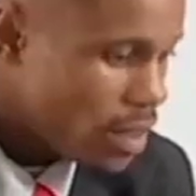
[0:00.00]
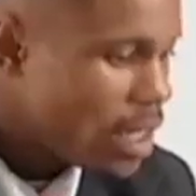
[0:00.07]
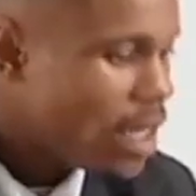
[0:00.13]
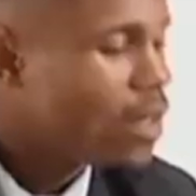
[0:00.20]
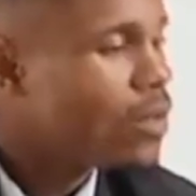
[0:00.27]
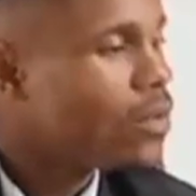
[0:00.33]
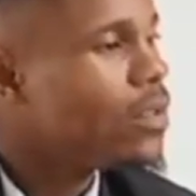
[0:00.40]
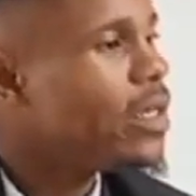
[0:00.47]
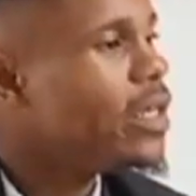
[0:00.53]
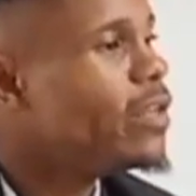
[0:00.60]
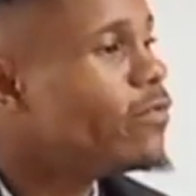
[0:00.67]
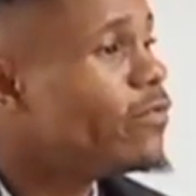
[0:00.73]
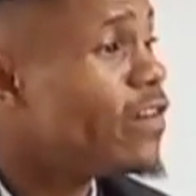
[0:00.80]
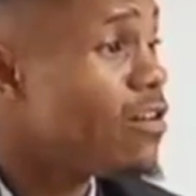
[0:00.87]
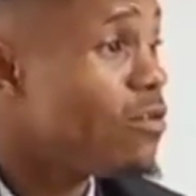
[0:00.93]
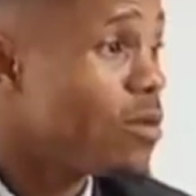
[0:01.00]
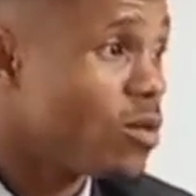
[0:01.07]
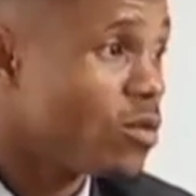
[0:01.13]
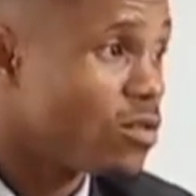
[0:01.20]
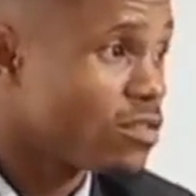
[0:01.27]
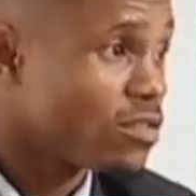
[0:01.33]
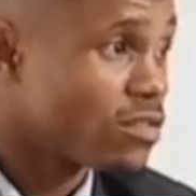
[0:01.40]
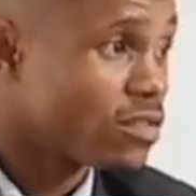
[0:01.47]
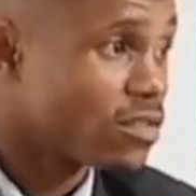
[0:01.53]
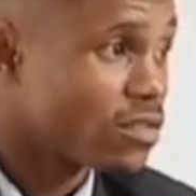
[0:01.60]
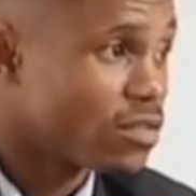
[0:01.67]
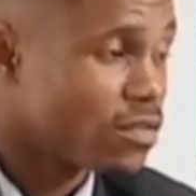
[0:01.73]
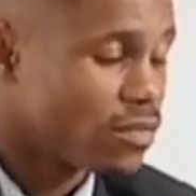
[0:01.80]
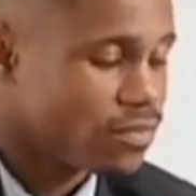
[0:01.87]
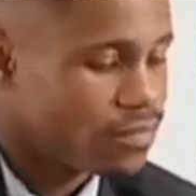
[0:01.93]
Now, in vowels,